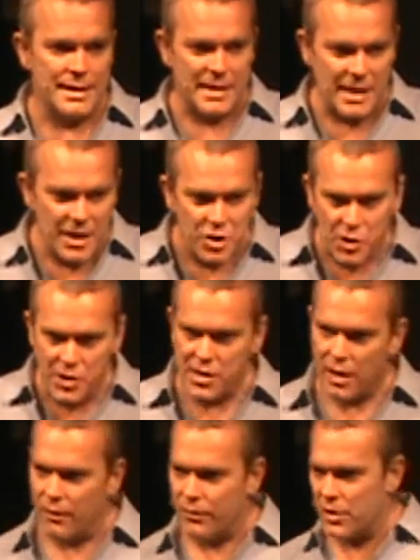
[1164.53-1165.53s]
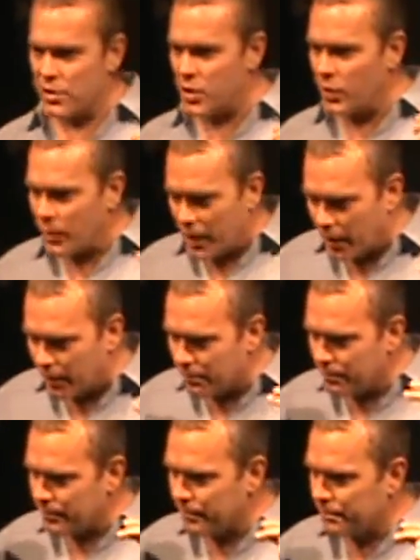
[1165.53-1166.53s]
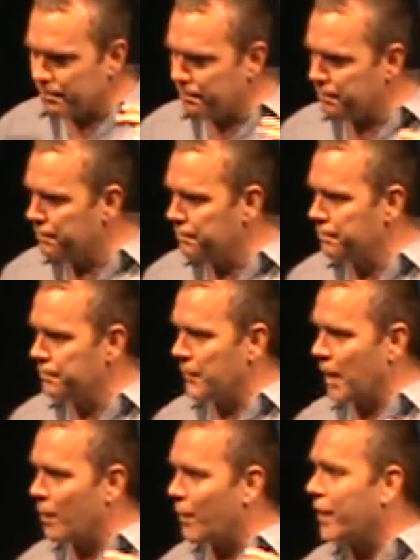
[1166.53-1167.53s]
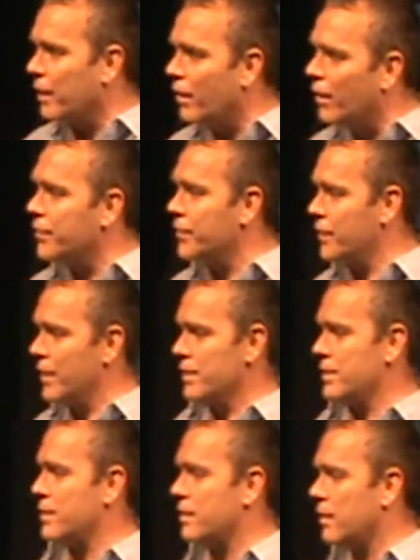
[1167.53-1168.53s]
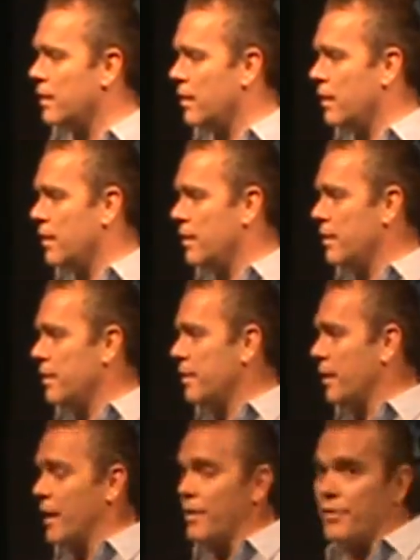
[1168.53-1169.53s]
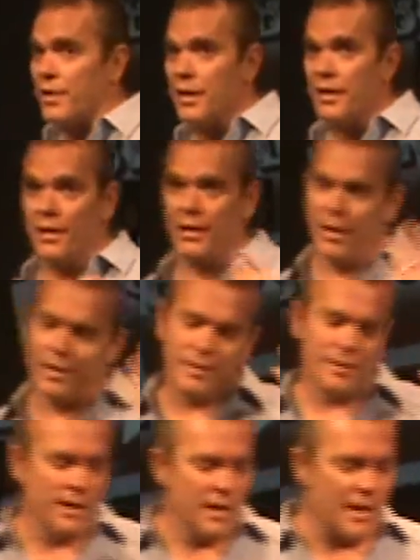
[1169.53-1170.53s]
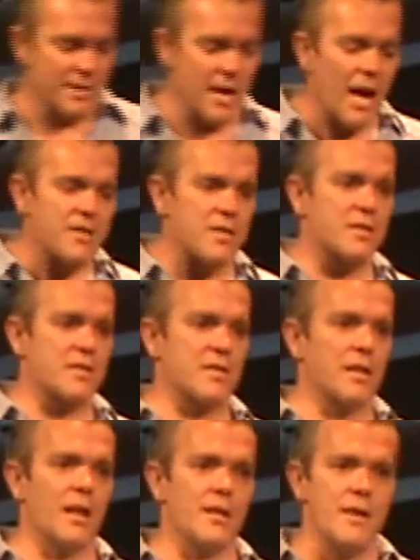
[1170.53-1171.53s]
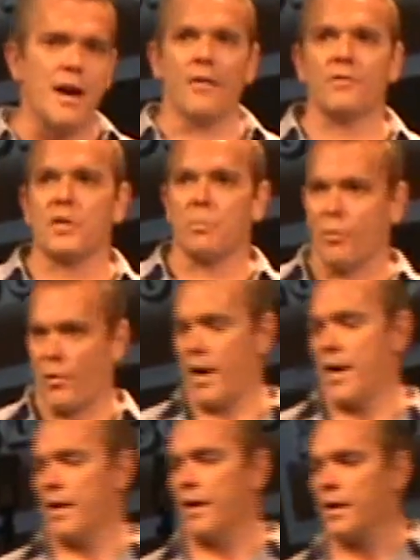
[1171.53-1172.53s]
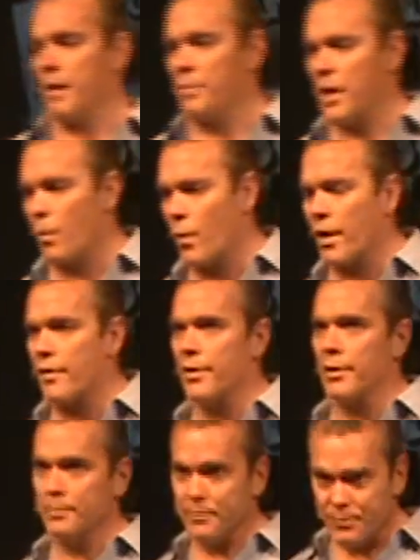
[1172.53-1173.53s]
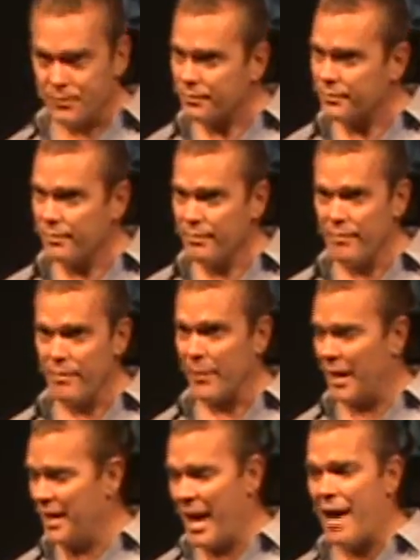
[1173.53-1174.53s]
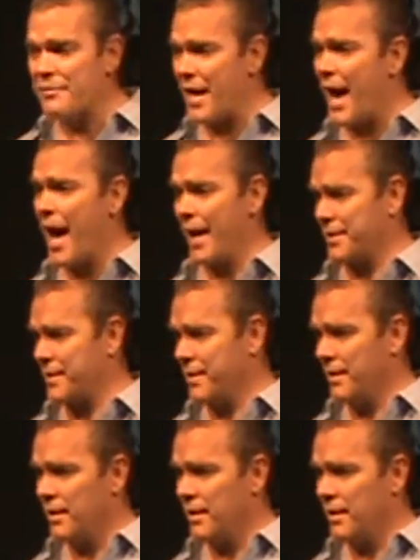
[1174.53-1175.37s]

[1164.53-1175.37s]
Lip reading: Teach ourselves to tune in. And we can all do this. And if you're going to, it's not just enough to pray and be aware, though. You have to act.